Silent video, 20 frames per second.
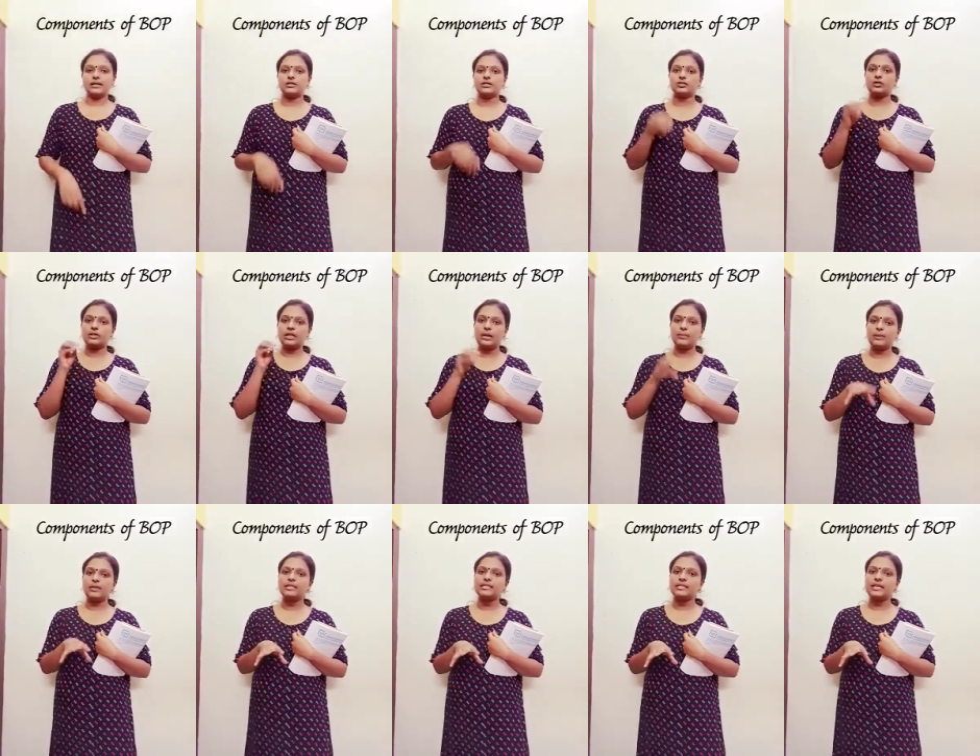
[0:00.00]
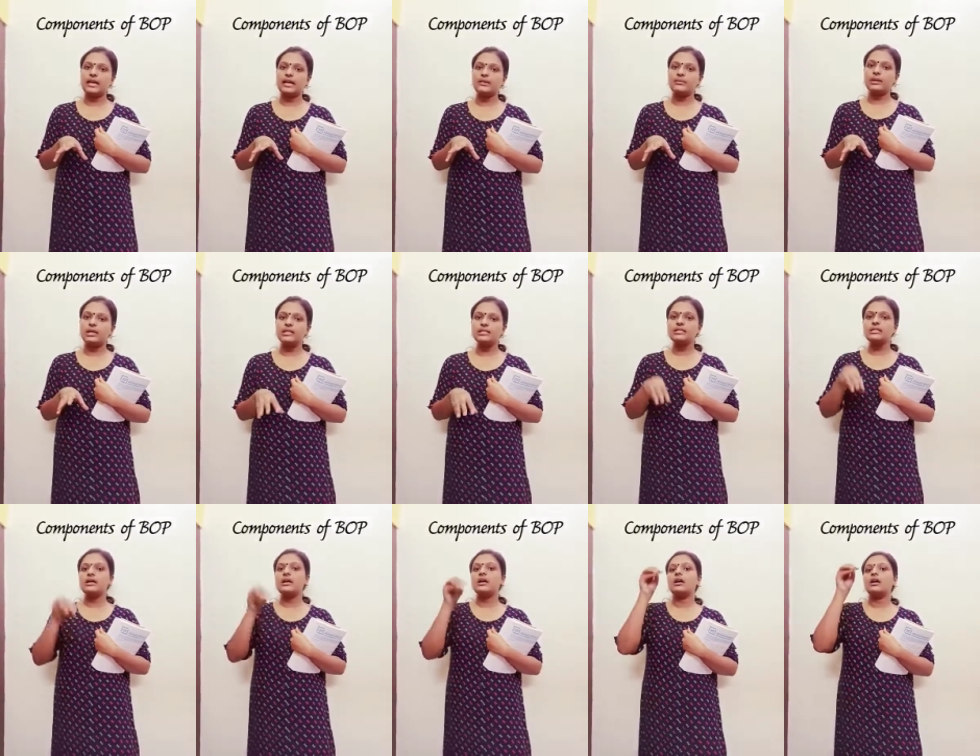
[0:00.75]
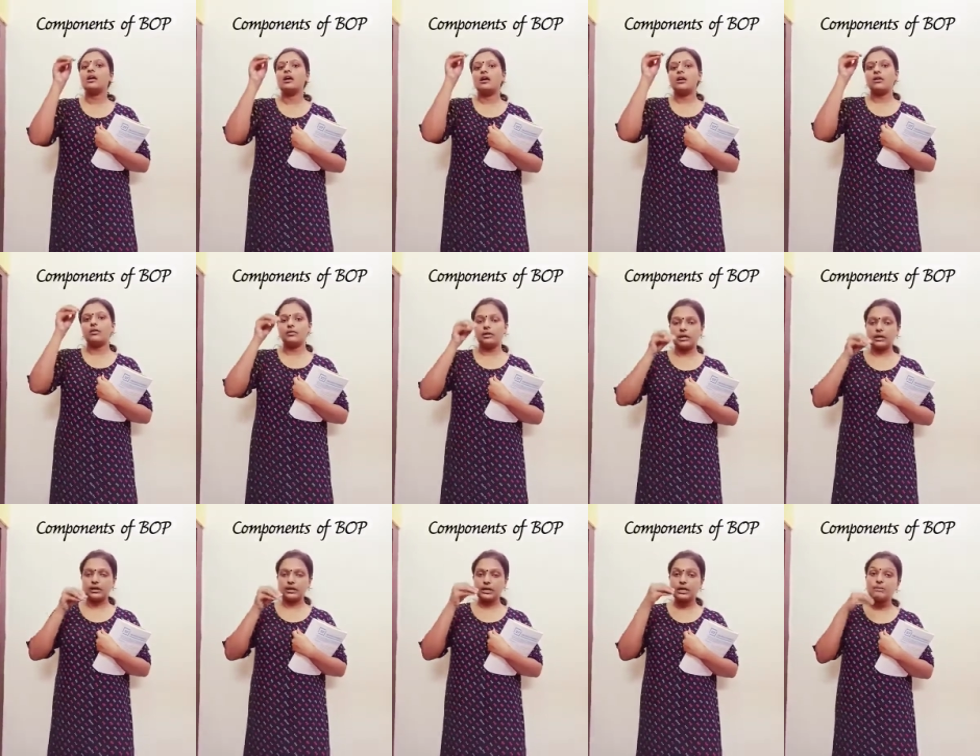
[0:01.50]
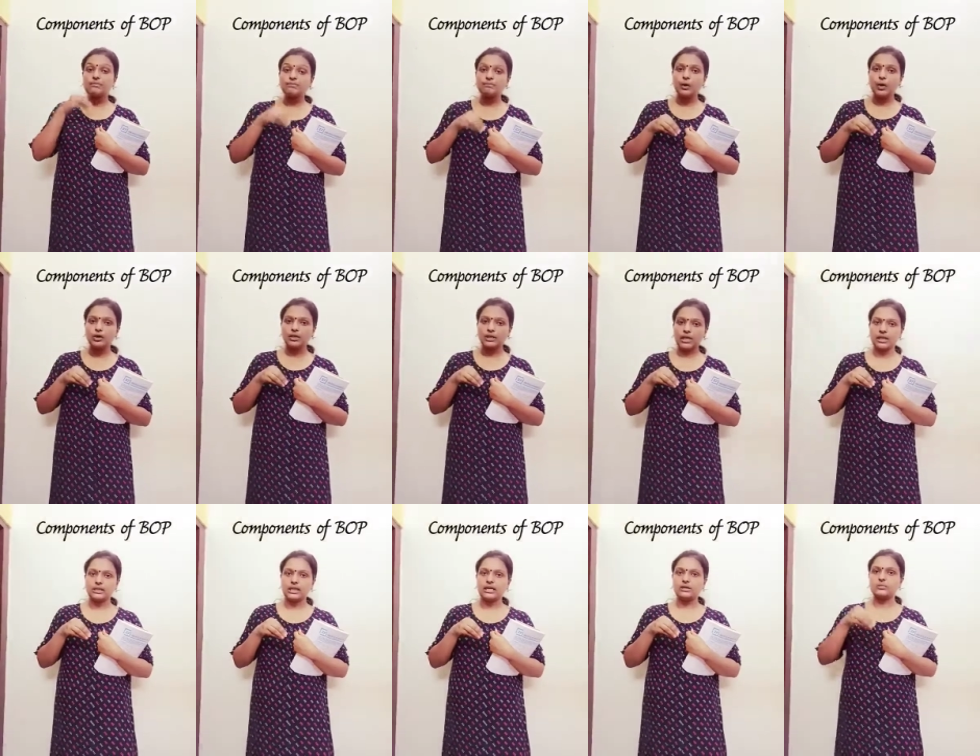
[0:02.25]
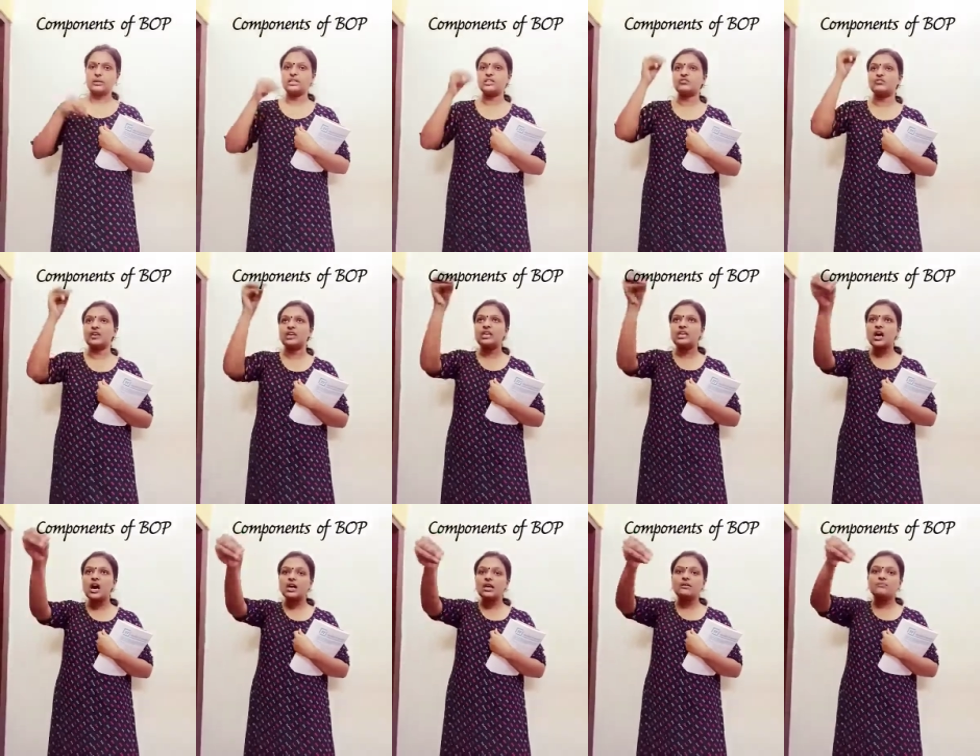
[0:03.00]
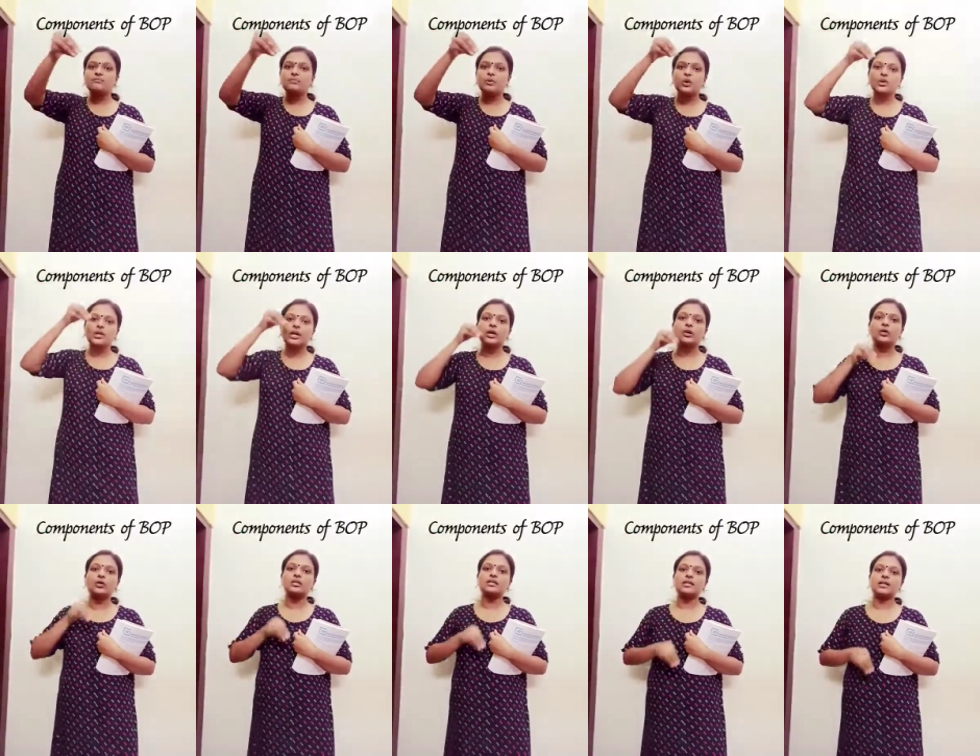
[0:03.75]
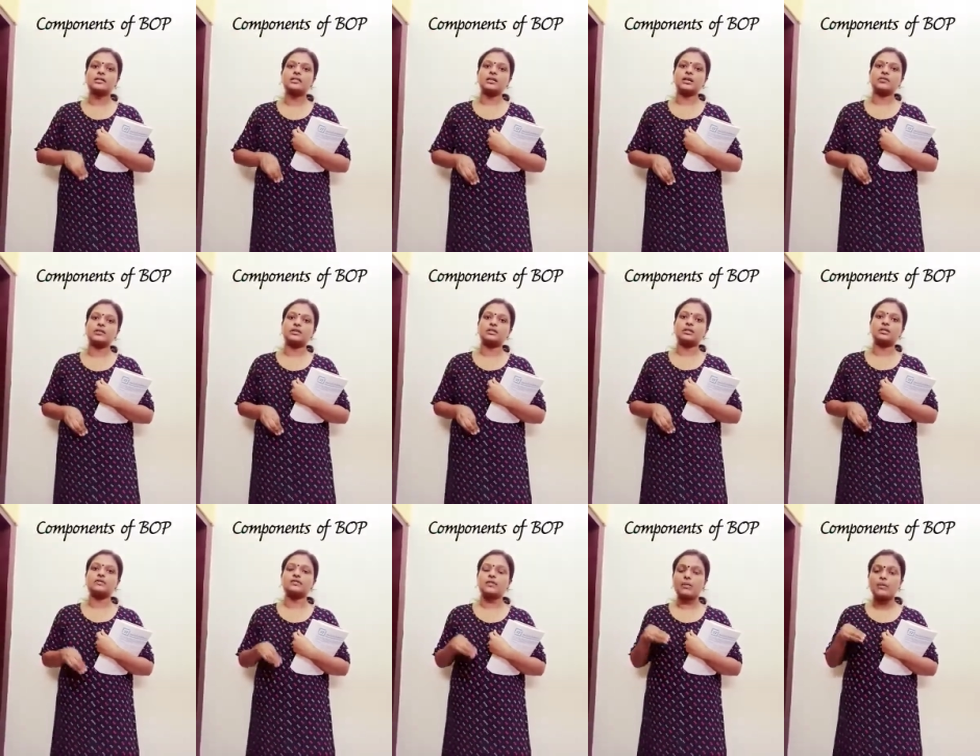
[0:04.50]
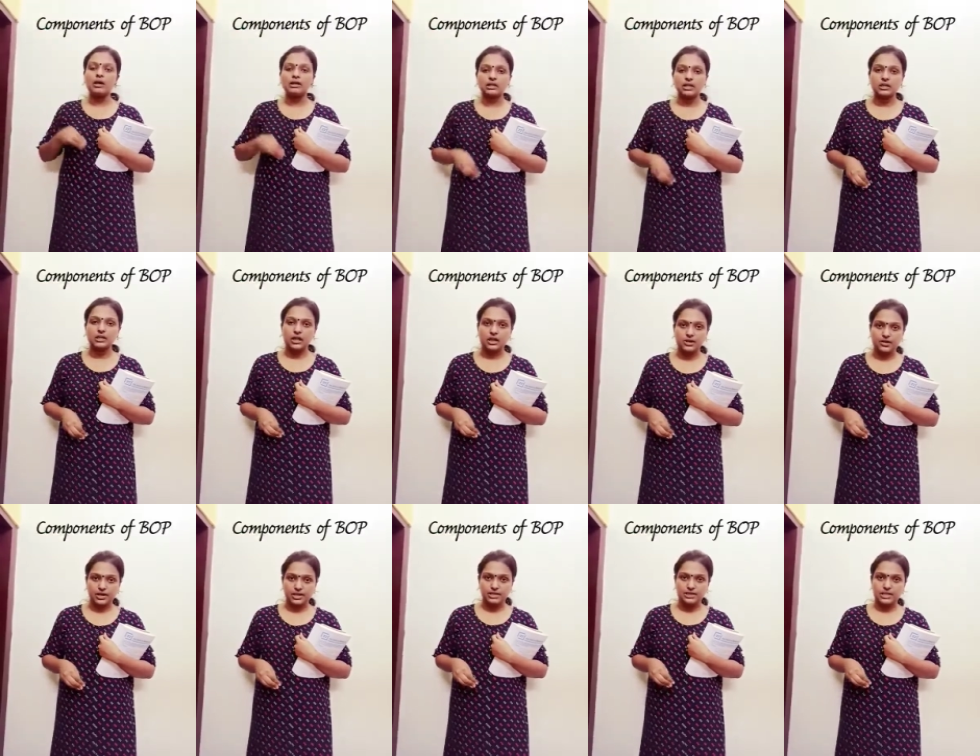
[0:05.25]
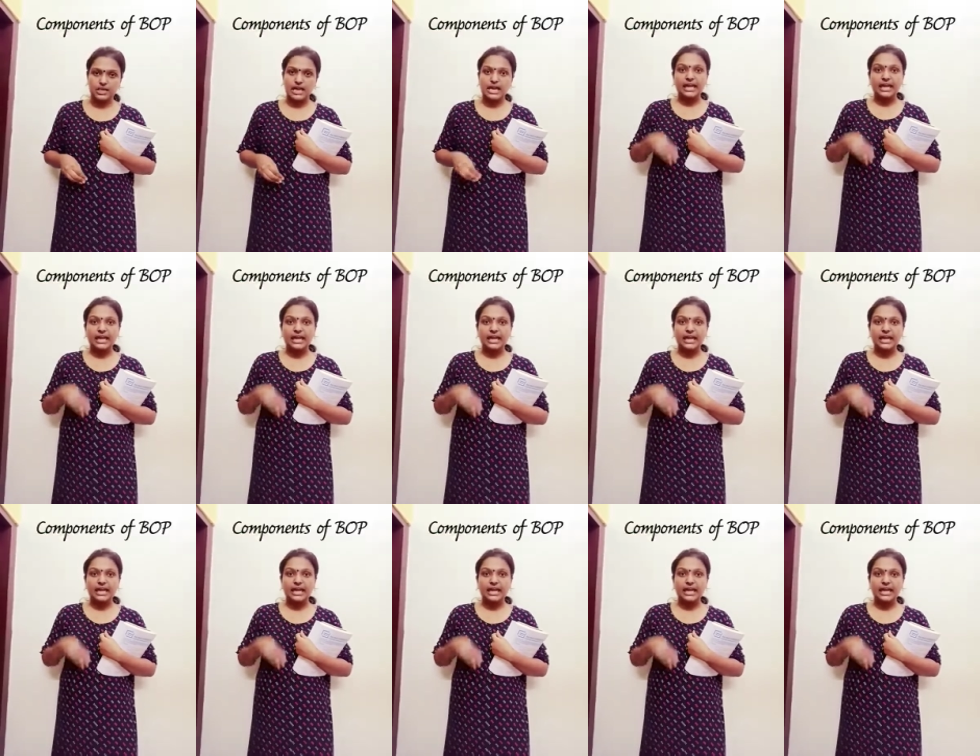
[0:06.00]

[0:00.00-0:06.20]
So debit side means importing. That means we are importing goods and services from other countries.